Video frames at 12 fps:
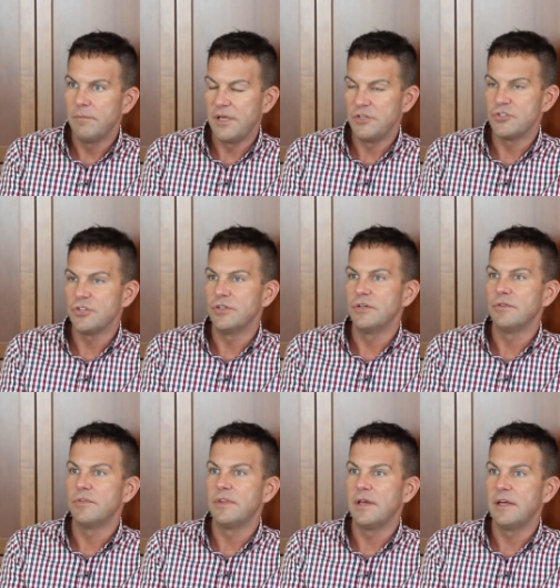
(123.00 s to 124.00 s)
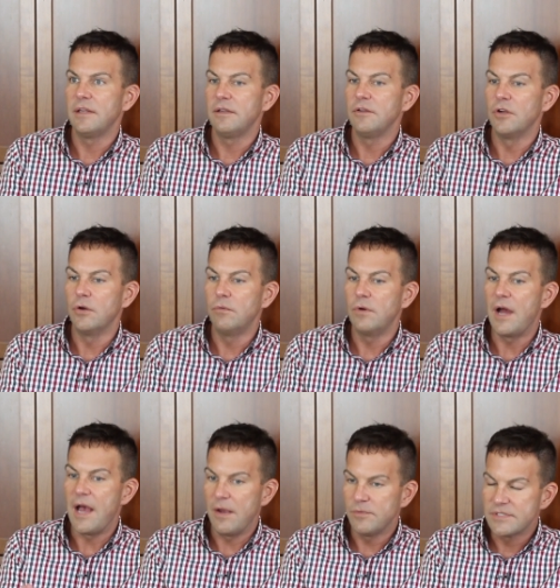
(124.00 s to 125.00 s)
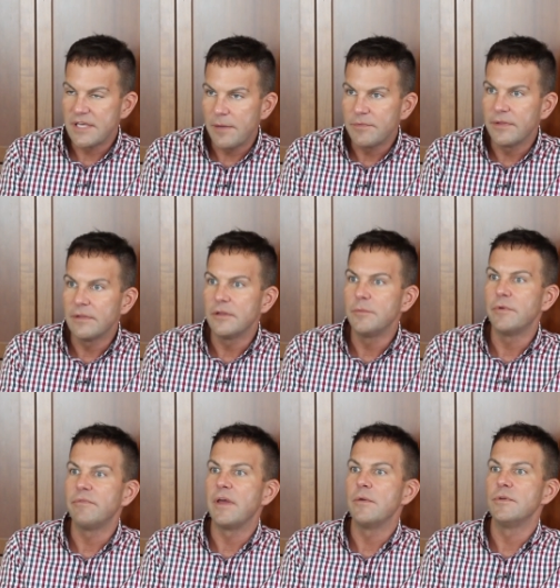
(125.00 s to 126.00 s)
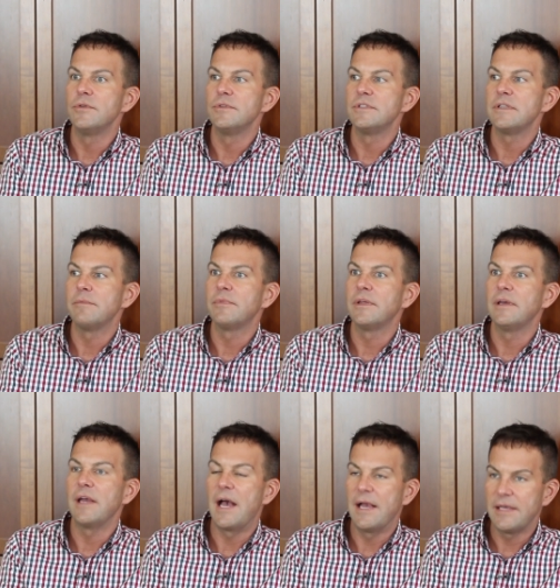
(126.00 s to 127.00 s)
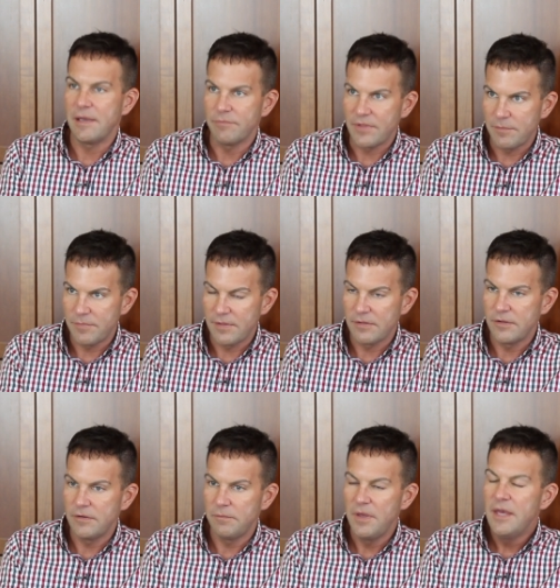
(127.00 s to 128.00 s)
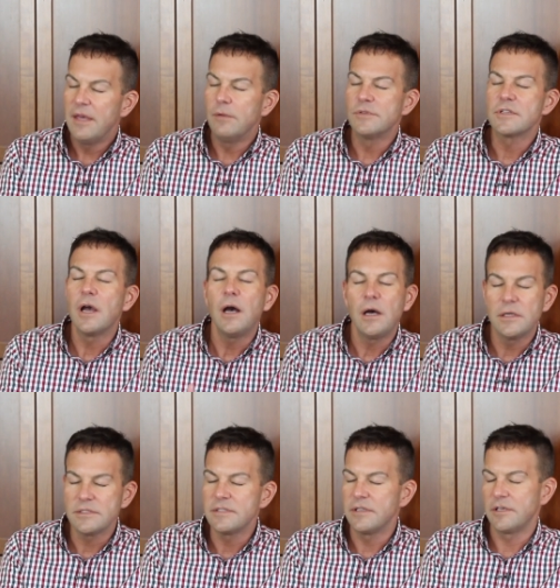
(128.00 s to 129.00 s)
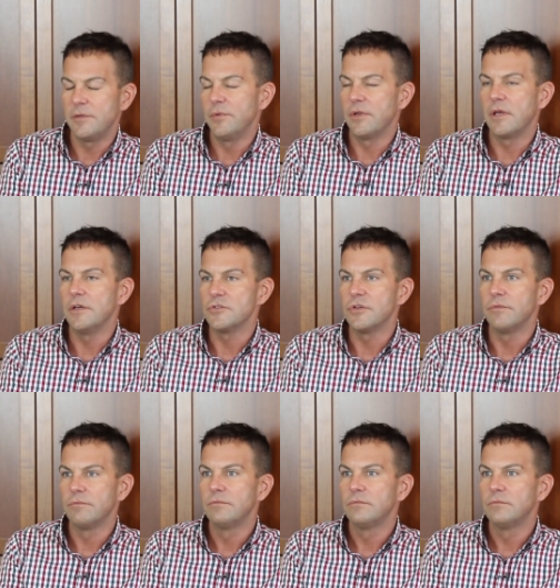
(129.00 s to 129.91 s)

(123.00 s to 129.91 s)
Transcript: made sure that you know I was kept in the loop if they were doing something. I kept them in the loop. It was constant communication.